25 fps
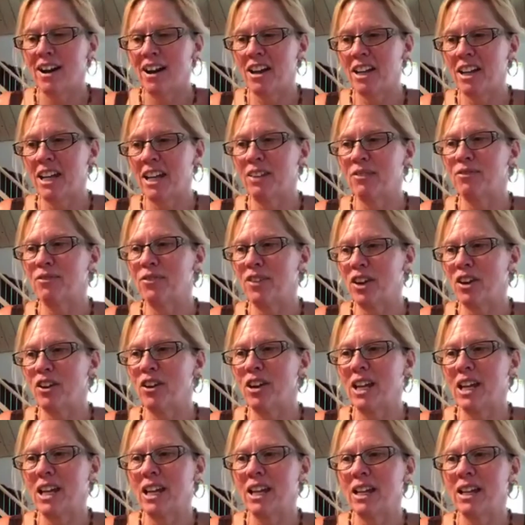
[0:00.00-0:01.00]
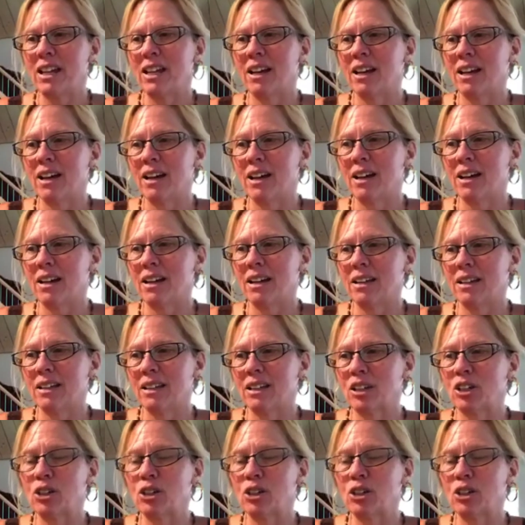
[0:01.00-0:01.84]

on a very uh,